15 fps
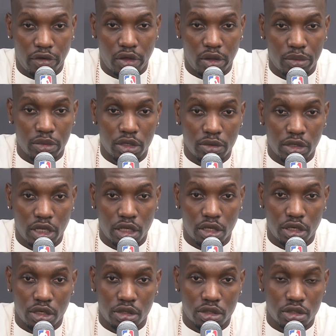helped me get
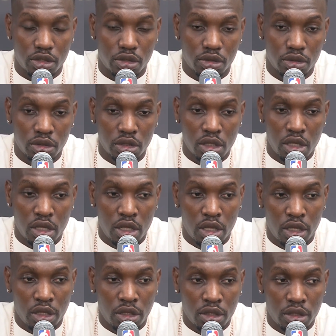here, so
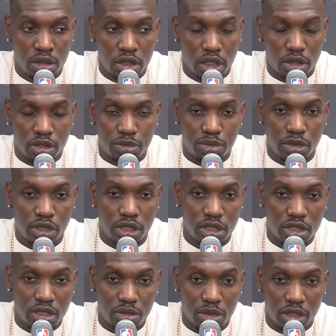yeah, it was pretty
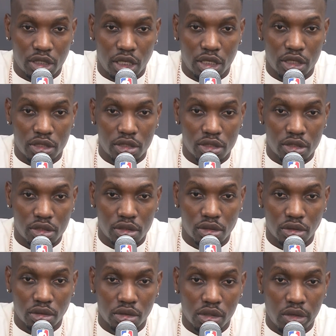easy to make that decision.